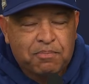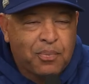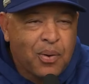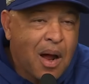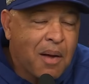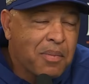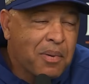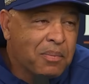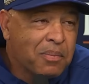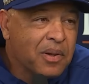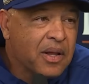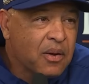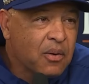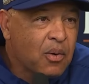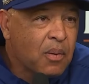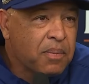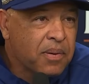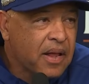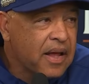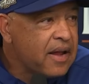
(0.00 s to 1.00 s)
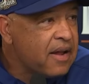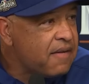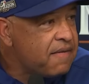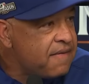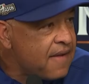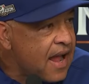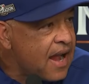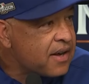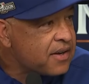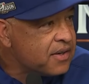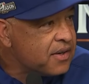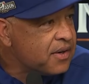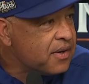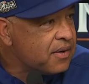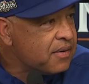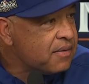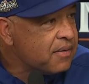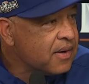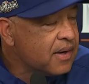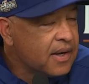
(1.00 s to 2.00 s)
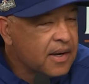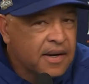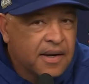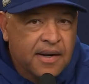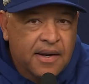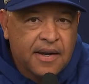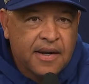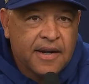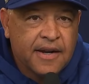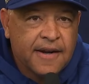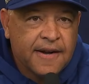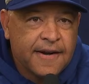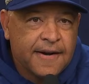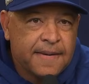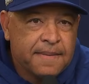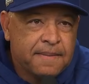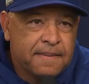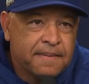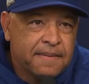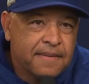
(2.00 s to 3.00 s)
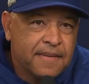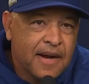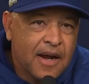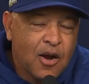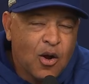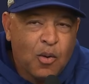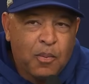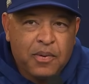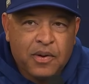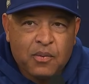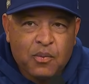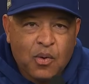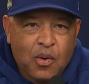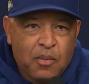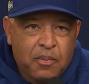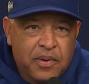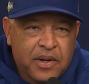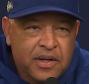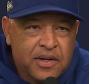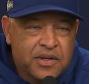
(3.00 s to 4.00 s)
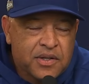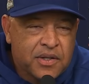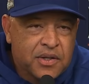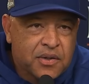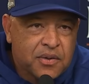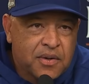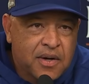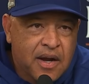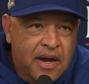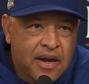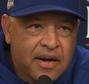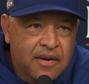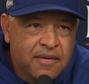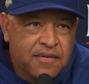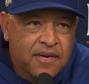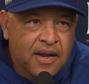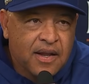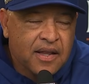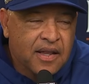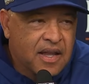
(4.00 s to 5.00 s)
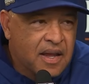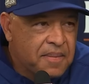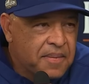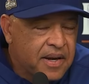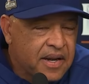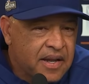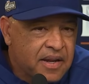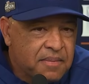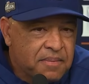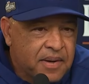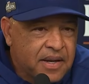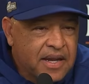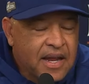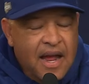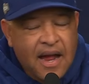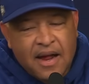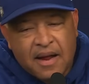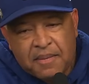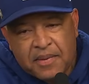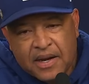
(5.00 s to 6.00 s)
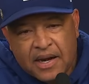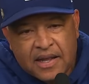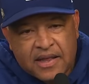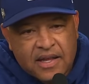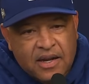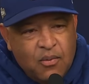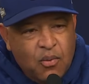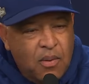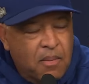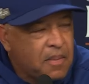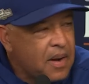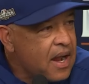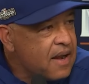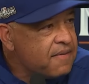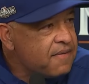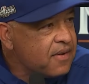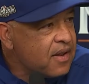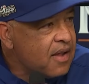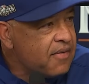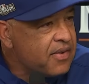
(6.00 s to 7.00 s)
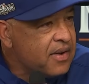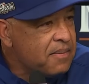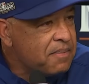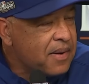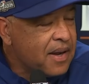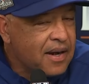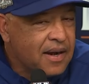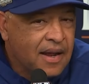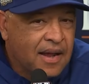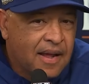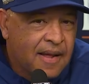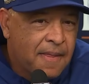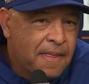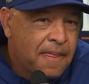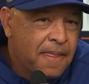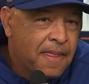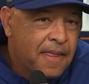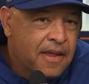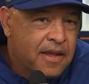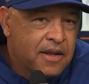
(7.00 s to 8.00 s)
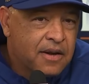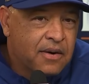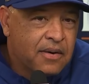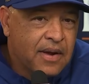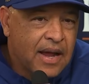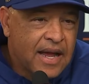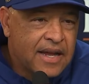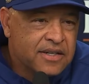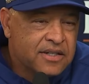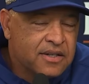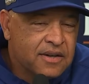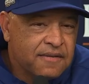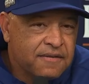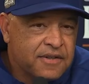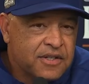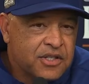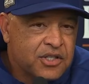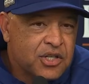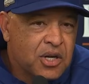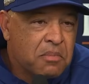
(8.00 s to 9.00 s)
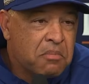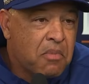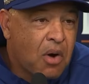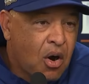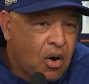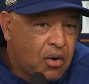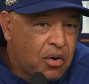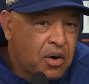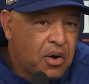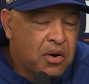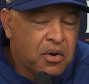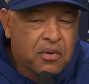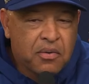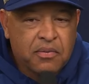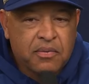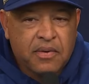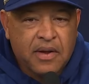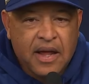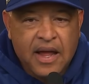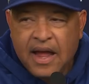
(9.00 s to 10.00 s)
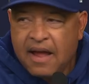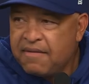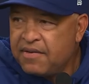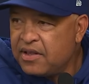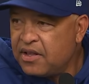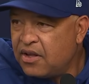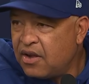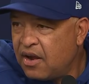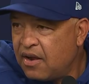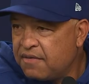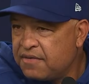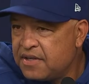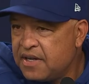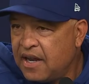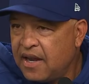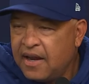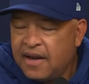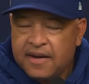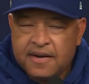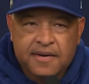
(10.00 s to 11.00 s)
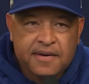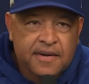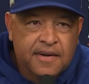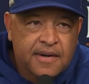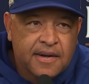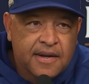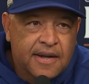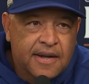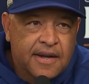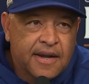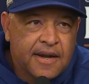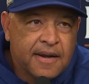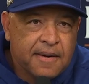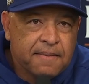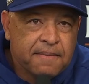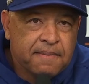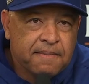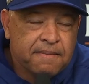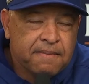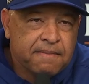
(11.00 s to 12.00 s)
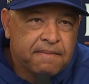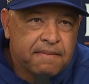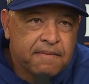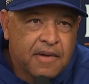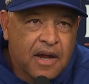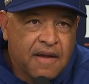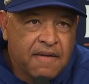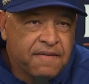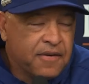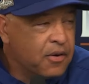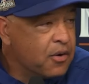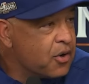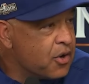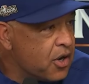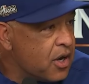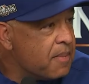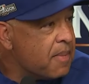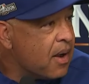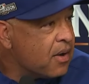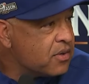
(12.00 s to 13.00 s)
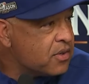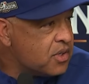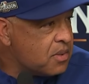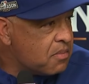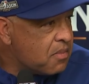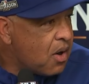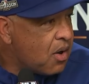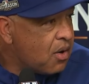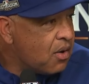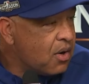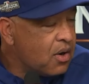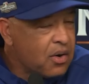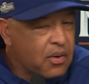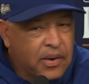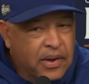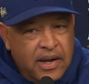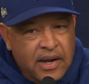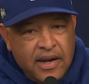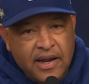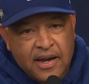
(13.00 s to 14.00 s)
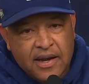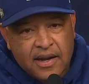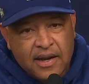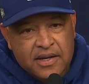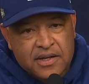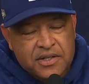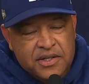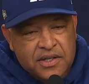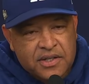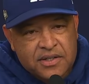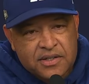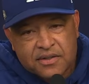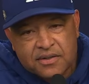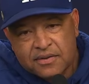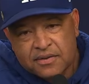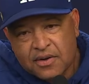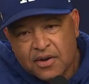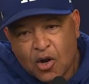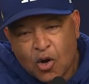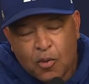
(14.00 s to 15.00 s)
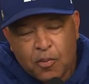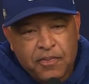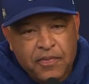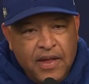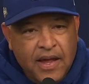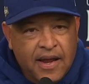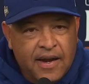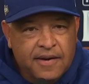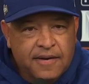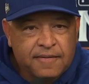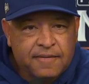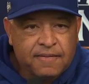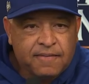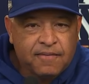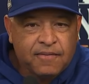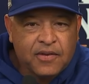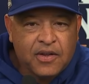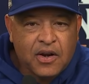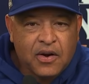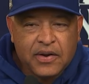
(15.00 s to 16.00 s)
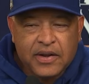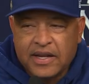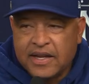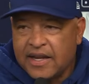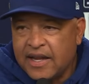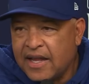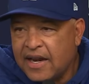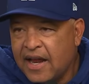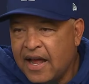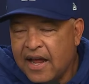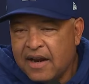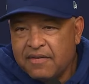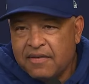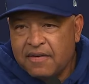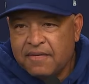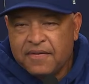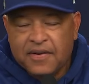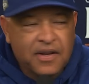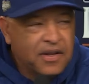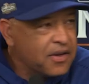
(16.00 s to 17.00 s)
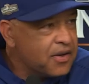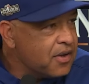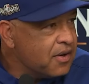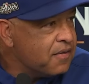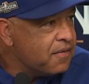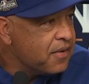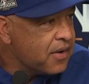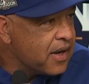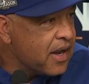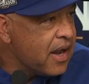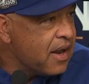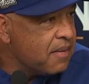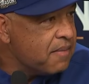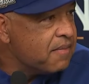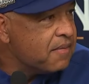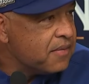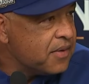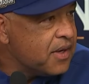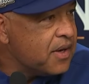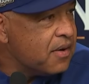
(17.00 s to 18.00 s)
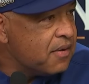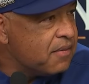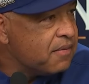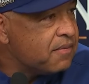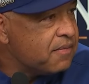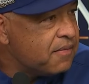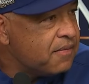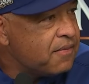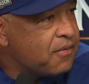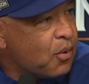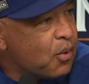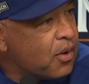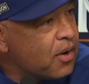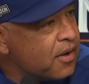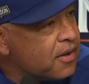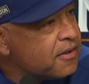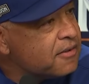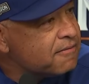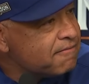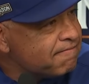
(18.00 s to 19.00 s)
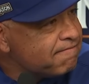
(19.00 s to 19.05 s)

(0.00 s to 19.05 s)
probably will play a factor. I hope it won't be too kind of limiting. But, yeah, I mean, I think we're mindful of it. But, you know, as of tomorrow, having the off day, I feel good about tomorrow. And let's just hope that, you know, he can get out of it feeling good for game, you know, four.